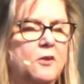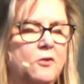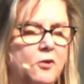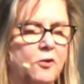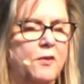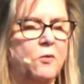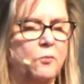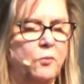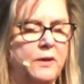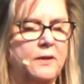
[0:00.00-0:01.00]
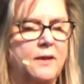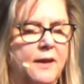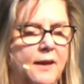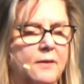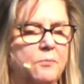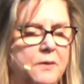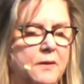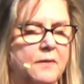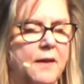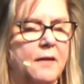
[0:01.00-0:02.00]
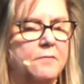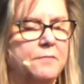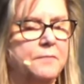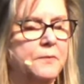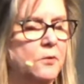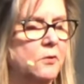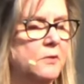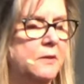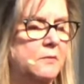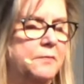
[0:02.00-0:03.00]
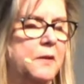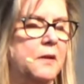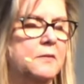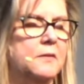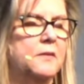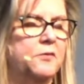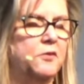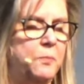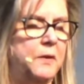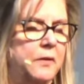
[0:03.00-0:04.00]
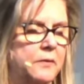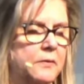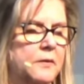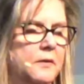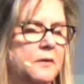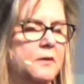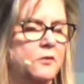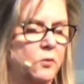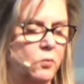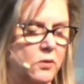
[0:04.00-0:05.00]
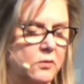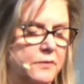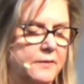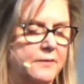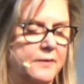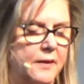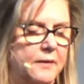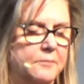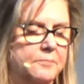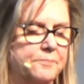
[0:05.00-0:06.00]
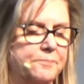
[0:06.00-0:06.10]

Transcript: so that we can be that full influx of spirit in the world this day,